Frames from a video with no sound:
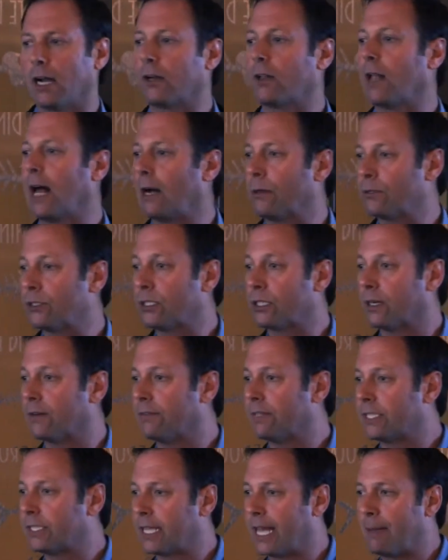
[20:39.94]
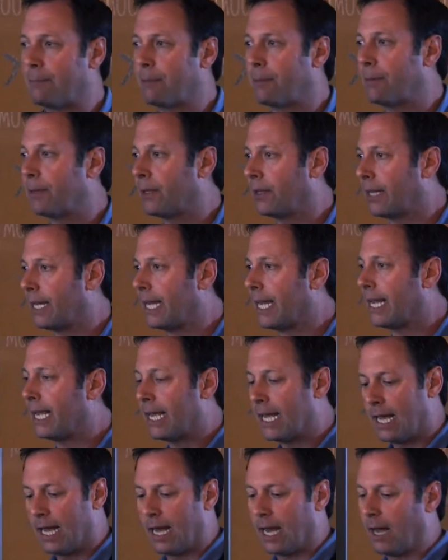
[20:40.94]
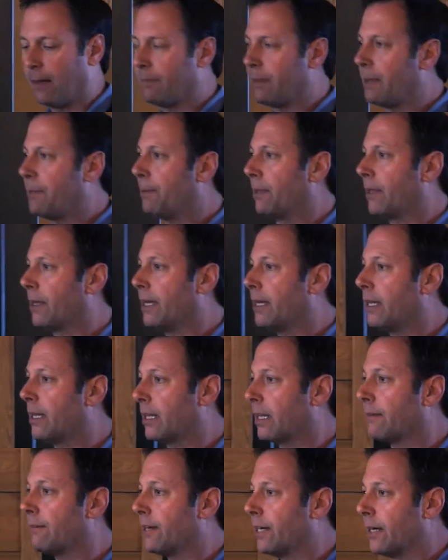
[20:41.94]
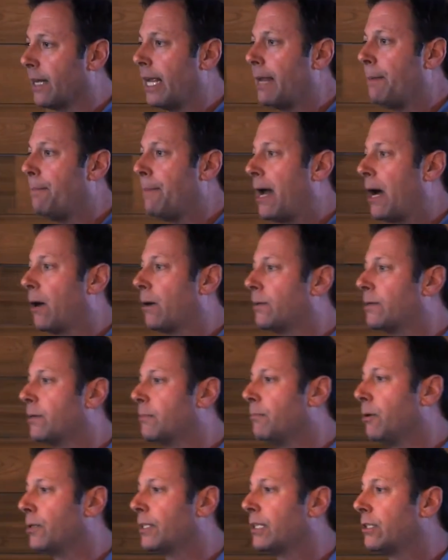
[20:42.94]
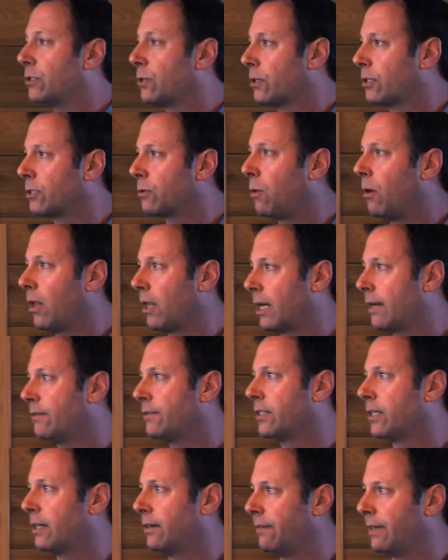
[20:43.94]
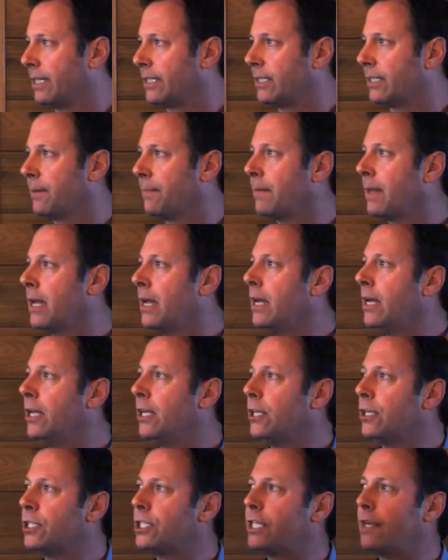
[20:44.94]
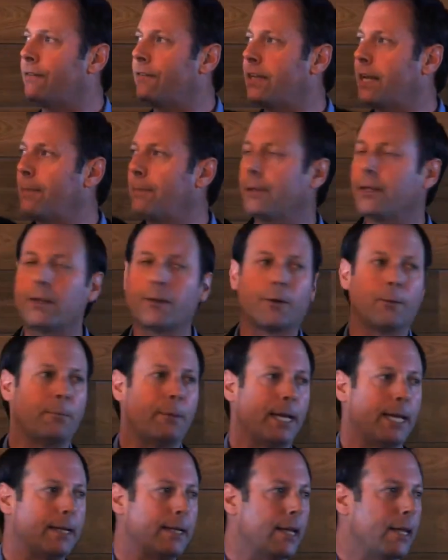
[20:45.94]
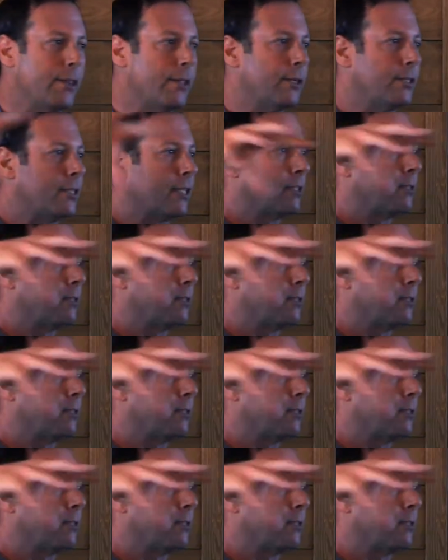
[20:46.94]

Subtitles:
cloud service capability, the ability to deliver inbound multi-source quality of service. You shift up a little bit, and there's